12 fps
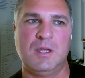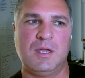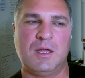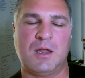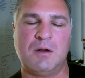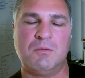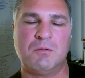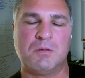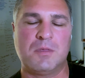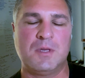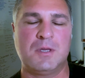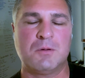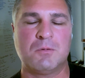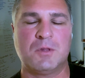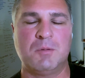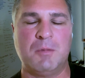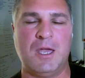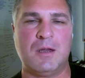And I don't think it
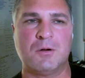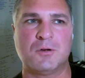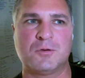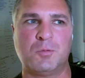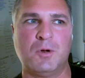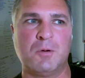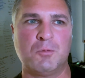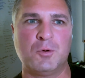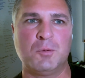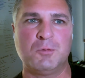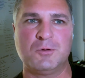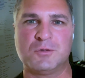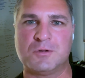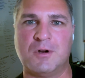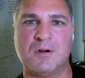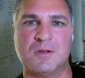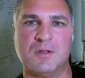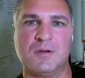really matters what room you
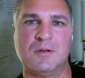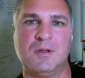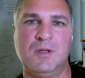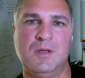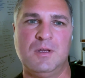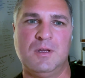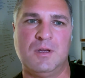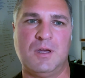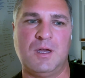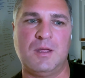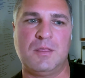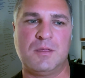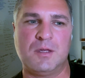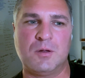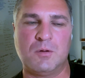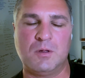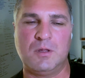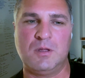start in. I think
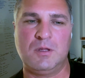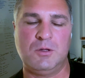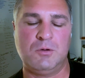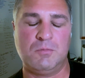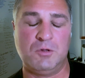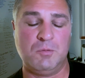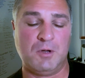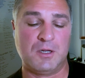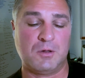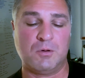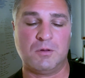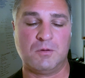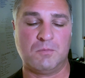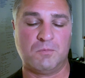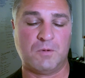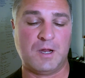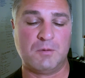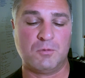you might go to the
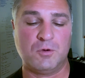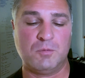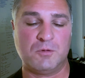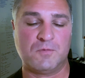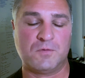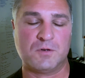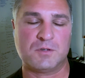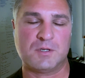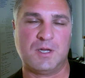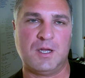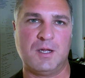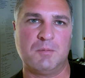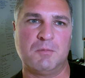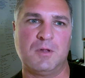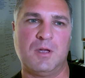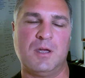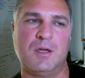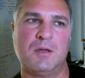right room the first time.
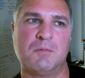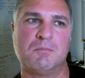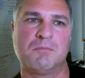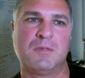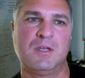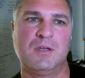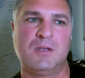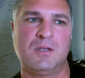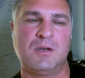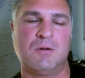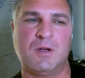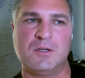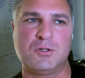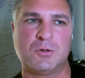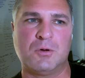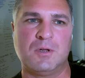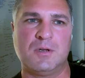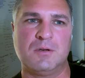I
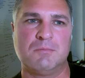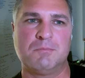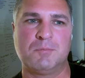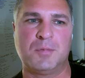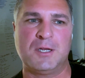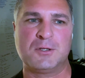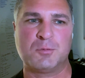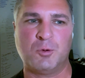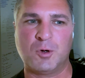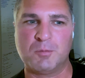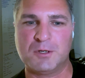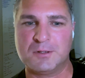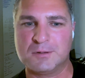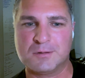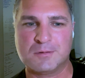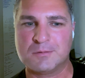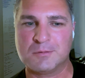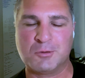joined Pace
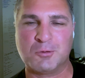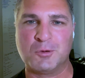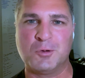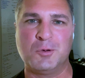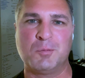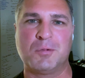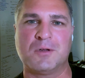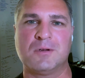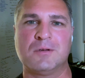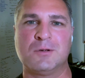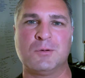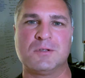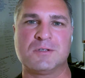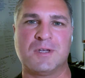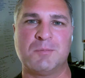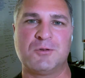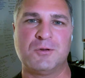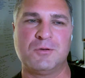Morby's group on doing
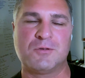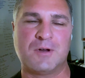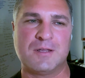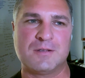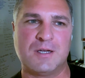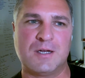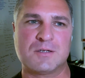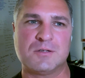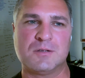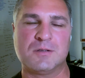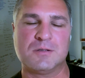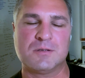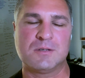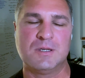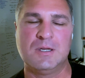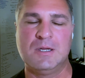sub-2 transactions.